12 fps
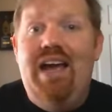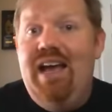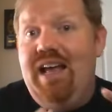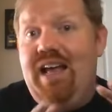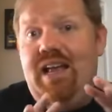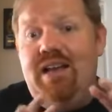
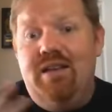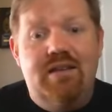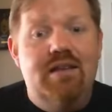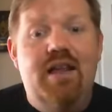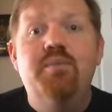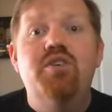And
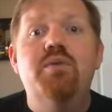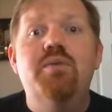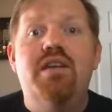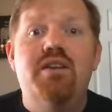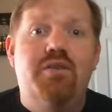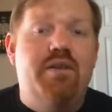let them do
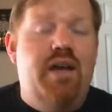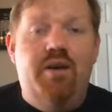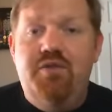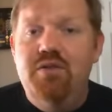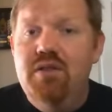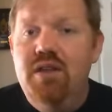what they do. Now,
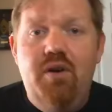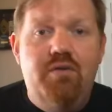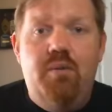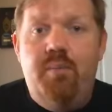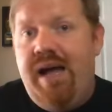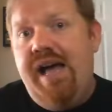if you live
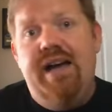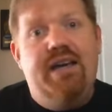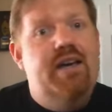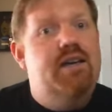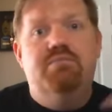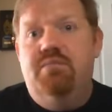over in
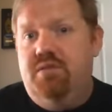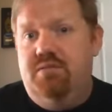Miami,